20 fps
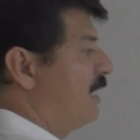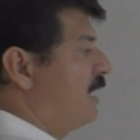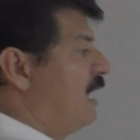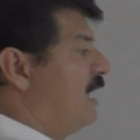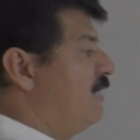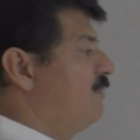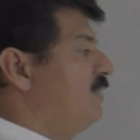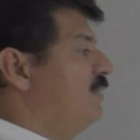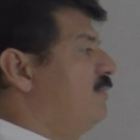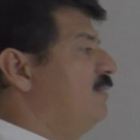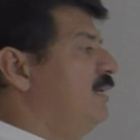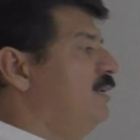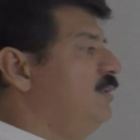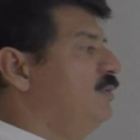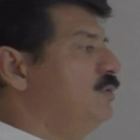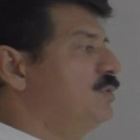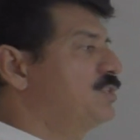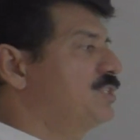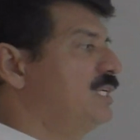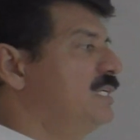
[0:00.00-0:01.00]
of
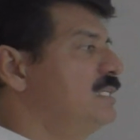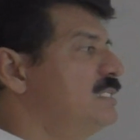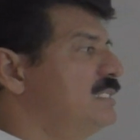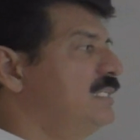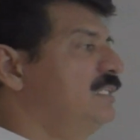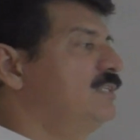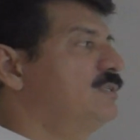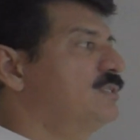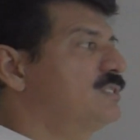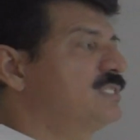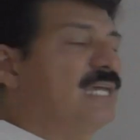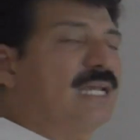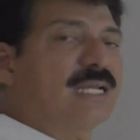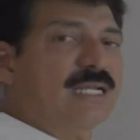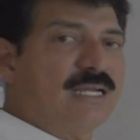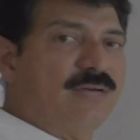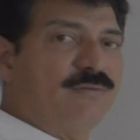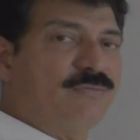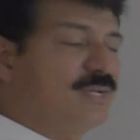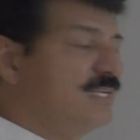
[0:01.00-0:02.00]
revolutions into
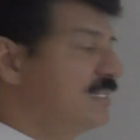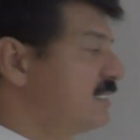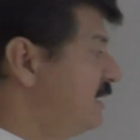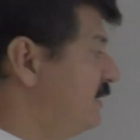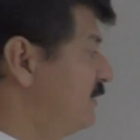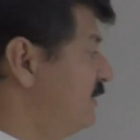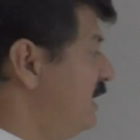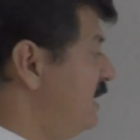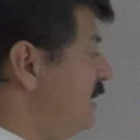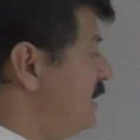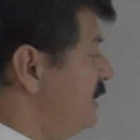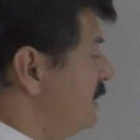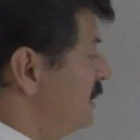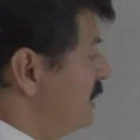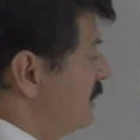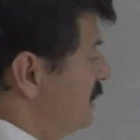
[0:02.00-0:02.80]
circumference of the